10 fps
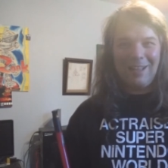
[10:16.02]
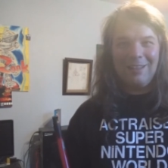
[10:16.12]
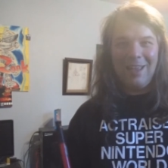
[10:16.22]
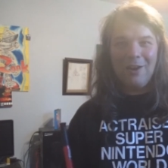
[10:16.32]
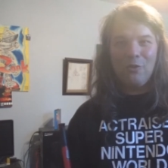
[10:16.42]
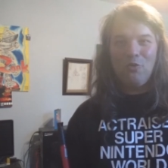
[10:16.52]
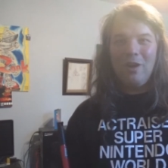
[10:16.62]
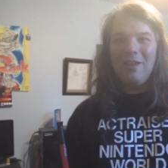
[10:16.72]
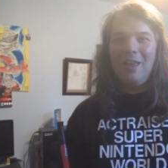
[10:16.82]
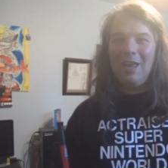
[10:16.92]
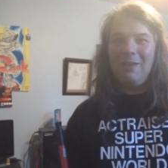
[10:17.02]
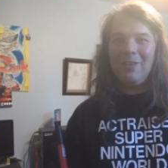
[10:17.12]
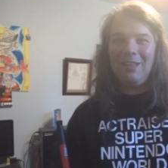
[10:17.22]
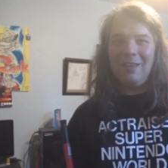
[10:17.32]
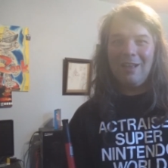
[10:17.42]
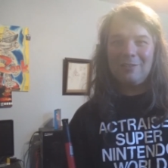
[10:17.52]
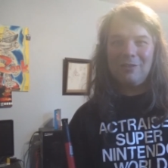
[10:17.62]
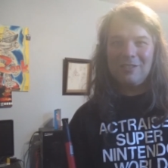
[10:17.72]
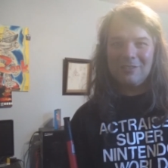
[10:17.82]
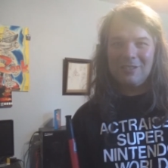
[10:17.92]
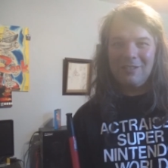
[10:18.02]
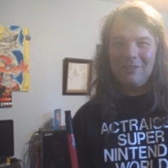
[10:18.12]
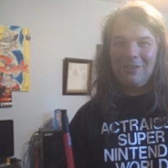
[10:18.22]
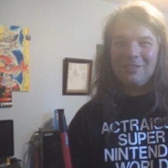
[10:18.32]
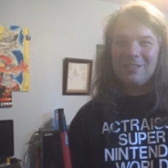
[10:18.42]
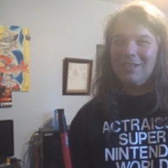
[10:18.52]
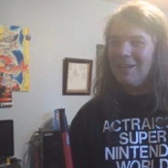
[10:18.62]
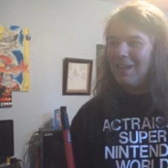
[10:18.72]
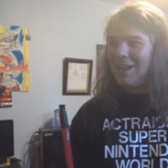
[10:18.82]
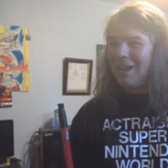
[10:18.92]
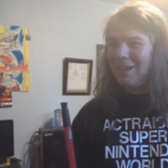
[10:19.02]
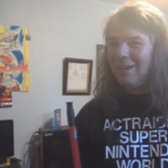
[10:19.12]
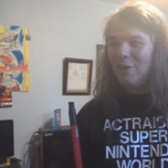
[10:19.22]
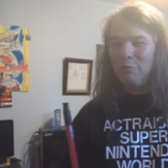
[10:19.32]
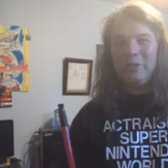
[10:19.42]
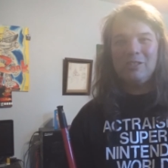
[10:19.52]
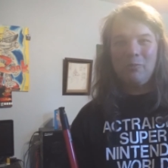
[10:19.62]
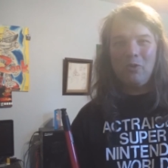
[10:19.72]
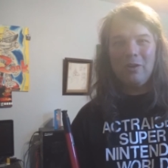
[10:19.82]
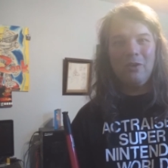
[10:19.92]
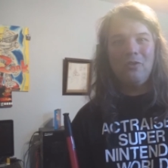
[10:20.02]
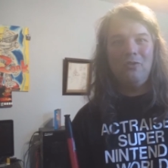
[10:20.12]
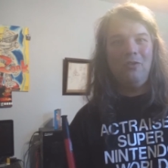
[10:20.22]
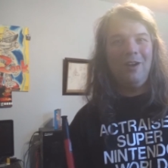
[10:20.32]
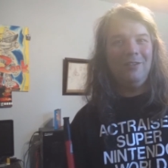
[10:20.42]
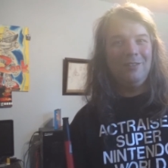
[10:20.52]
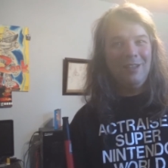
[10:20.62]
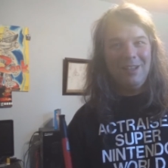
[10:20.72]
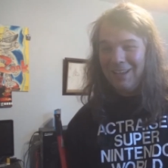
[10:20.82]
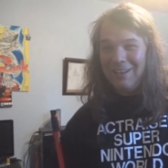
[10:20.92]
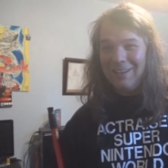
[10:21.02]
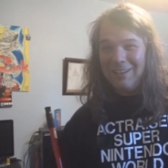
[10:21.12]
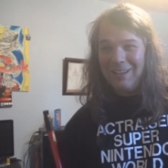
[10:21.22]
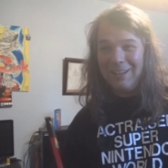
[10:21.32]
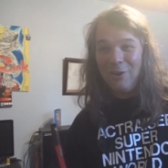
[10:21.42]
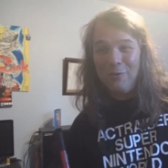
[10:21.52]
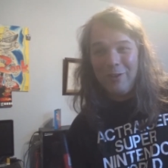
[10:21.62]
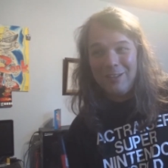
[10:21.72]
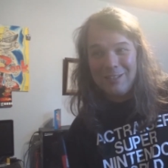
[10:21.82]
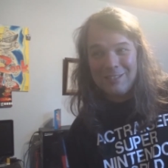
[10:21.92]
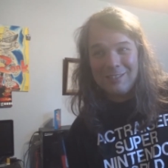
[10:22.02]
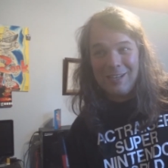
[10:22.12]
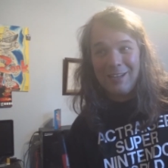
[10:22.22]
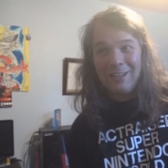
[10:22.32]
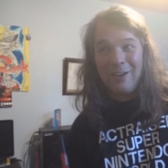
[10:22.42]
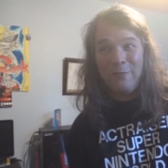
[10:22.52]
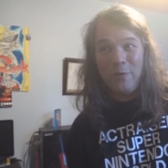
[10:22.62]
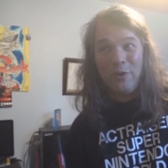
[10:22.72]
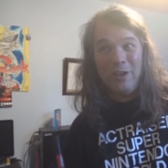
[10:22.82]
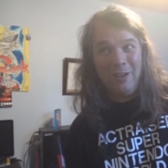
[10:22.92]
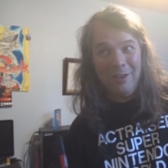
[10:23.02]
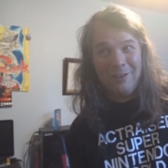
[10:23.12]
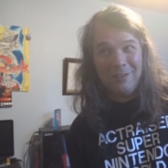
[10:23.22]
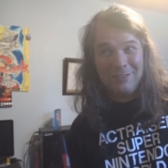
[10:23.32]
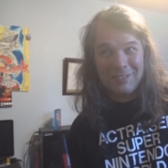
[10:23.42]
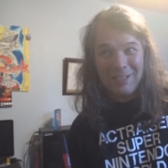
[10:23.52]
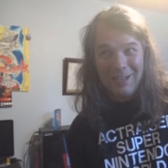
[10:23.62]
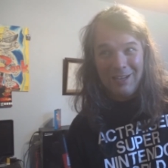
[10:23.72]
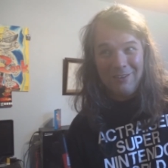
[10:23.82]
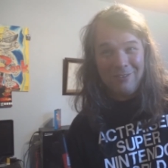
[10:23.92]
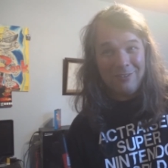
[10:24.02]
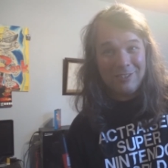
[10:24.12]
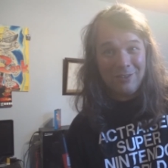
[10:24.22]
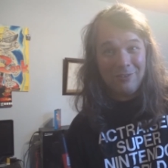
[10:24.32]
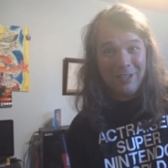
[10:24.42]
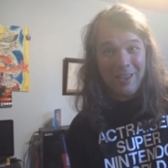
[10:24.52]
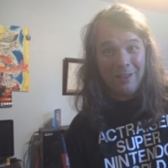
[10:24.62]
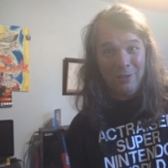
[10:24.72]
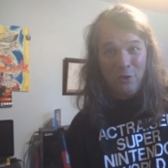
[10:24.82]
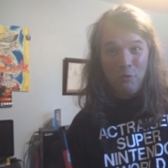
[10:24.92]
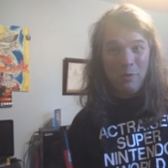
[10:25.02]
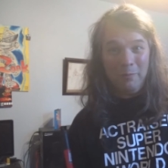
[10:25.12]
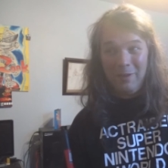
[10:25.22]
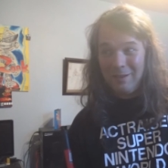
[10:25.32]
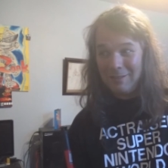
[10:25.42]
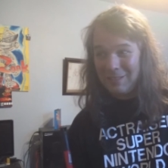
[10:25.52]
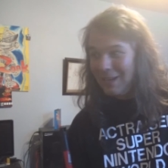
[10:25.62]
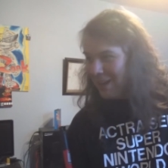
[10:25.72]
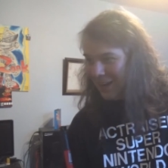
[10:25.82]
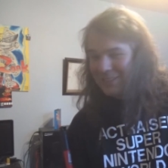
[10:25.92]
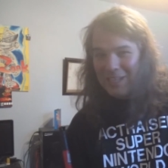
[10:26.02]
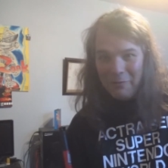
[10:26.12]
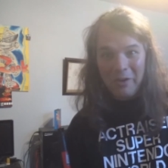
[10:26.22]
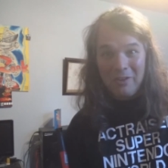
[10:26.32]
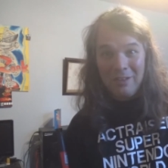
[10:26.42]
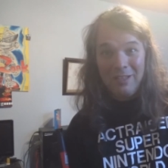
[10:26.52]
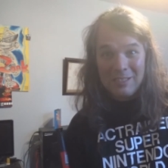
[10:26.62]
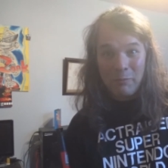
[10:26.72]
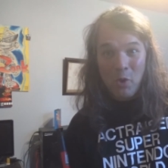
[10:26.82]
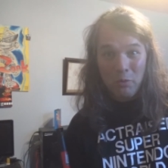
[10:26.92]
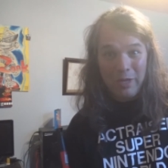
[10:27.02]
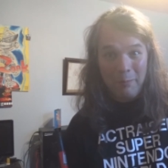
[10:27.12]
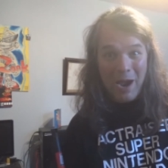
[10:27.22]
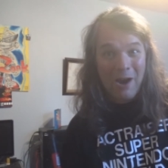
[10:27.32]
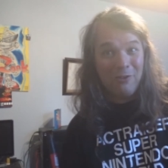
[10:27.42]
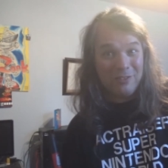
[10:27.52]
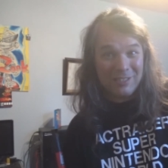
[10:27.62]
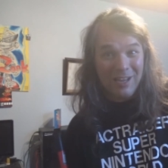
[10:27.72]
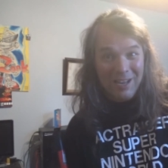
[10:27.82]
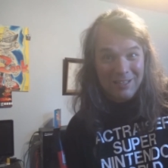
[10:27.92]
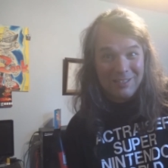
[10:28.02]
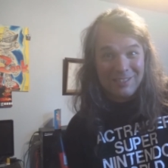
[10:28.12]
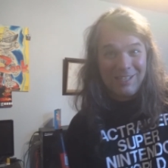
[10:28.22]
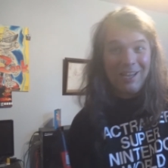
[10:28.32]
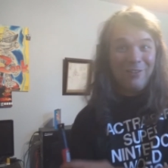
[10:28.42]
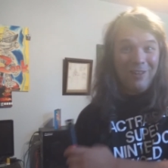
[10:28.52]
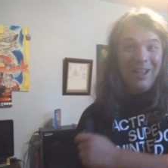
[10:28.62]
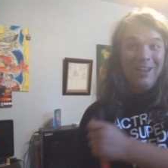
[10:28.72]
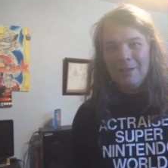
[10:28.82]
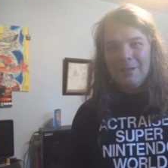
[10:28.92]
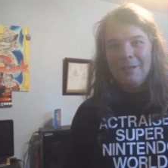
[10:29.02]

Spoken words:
another great game in the Actraiser series, and I hope there's more to go around. And hopefully it doesn't take another 30 years or so to get a new one, because I'm definitely going to need some holy powers to stay alive.